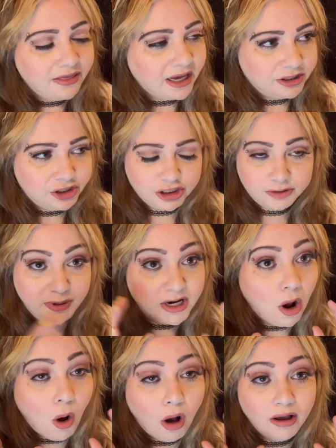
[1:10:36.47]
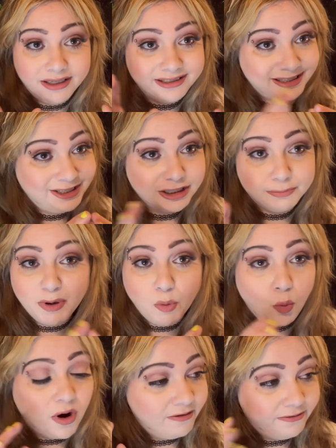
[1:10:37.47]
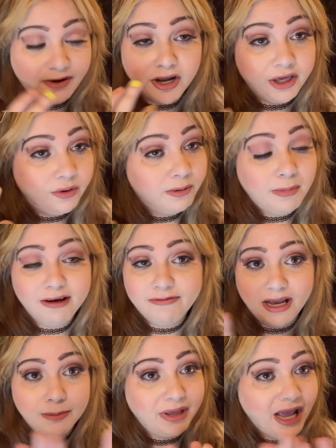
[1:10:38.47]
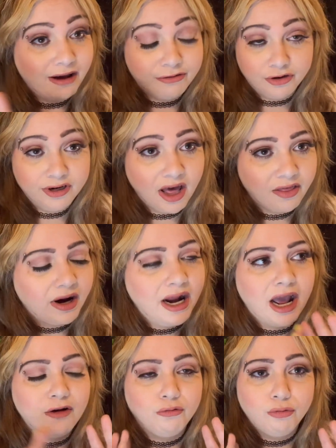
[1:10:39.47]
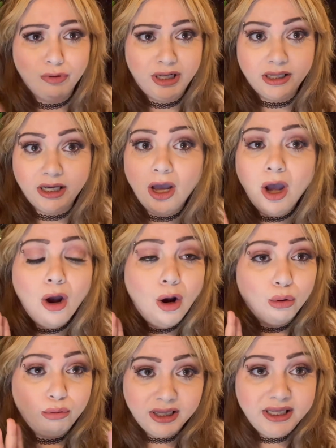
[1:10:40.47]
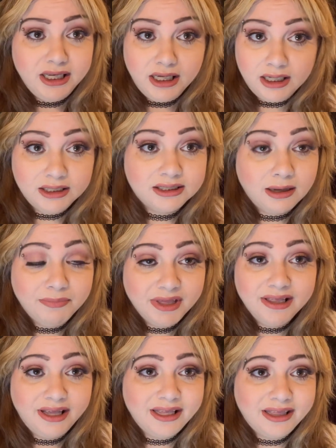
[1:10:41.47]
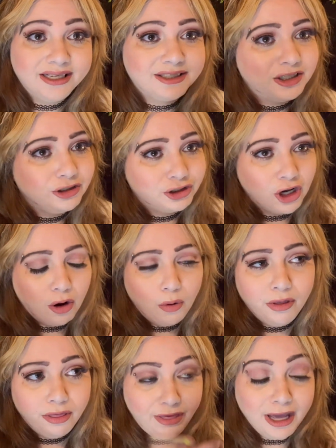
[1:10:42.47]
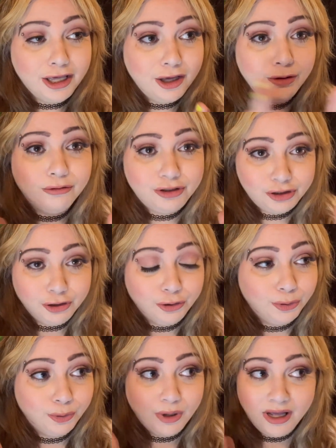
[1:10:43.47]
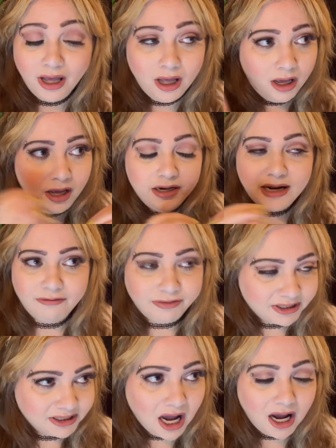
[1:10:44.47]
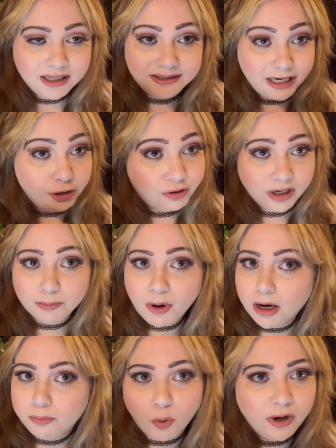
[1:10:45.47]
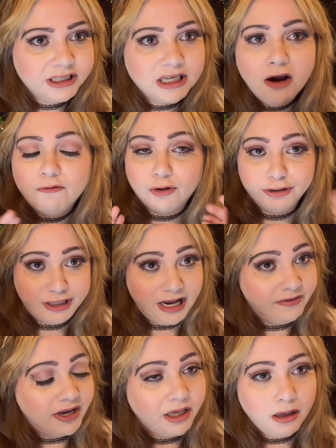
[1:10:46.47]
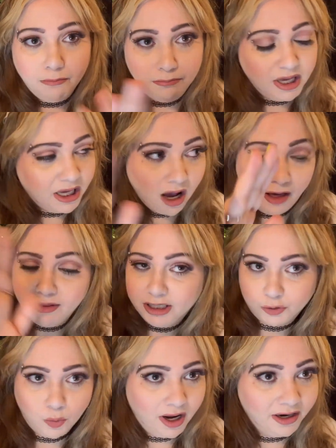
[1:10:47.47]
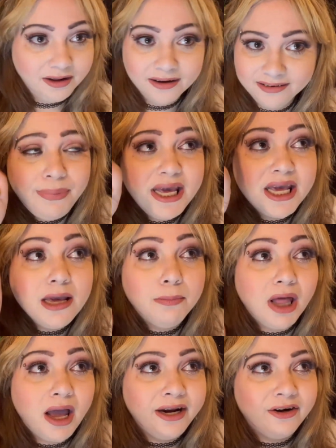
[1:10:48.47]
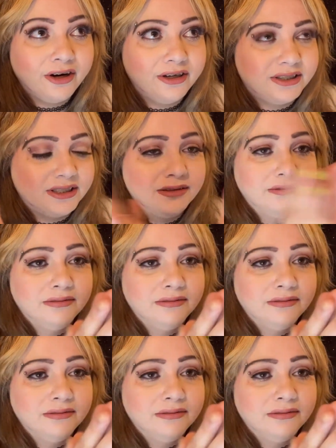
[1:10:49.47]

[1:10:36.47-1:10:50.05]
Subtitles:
It's just been one fuck you to my family after another. And I really, really needed something like this. So thank you to Netflix gods and Trailer Park Boys for saving me on this one. Peaky Blinders.